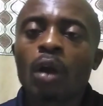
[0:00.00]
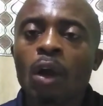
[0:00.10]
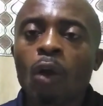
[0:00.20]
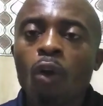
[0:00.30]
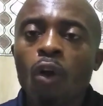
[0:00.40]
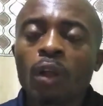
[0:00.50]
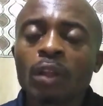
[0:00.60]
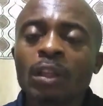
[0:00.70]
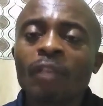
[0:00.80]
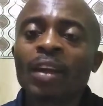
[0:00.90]
or
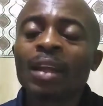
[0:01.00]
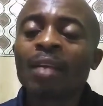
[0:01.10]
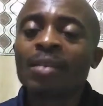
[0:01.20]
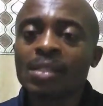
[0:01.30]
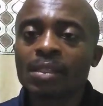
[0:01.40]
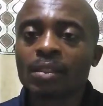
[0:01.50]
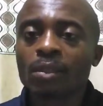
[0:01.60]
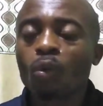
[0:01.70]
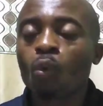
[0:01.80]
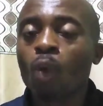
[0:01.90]
the final reason
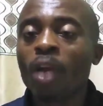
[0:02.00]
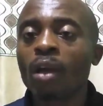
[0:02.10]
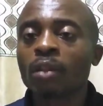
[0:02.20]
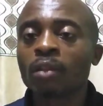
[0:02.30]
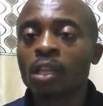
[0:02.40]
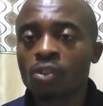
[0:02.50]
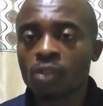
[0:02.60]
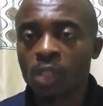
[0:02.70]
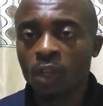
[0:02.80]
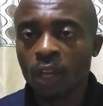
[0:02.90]
why your
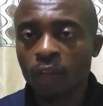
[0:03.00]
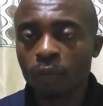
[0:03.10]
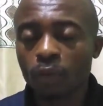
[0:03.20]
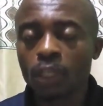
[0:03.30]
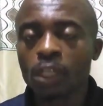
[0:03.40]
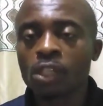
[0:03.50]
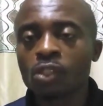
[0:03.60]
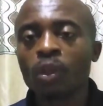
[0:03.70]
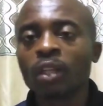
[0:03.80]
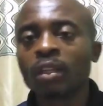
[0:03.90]
testosterone level is
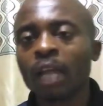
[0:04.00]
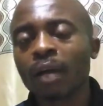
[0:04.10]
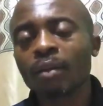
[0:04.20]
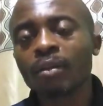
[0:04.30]
going down